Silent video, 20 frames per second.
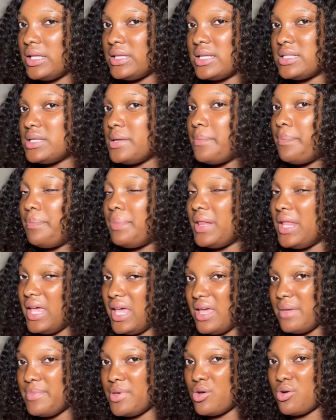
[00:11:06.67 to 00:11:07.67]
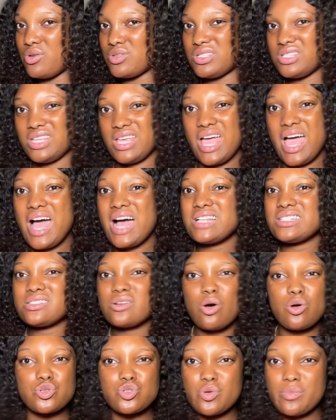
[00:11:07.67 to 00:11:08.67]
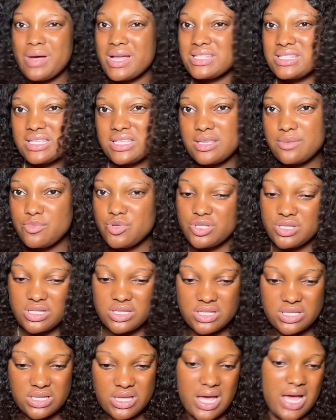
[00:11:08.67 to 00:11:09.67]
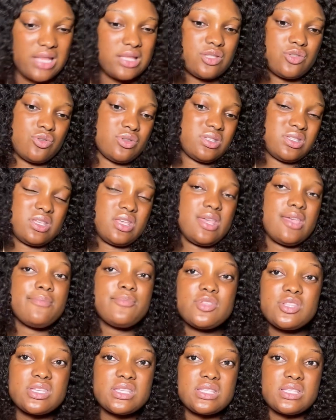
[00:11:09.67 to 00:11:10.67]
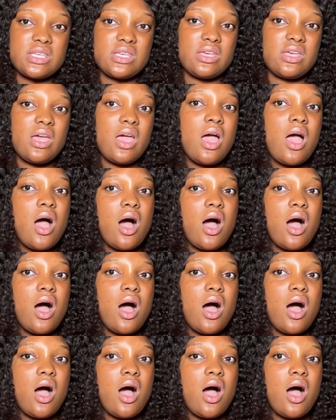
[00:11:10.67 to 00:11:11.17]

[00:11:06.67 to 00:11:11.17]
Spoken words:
they didn't play because they had automatic immunity, and it was the immunity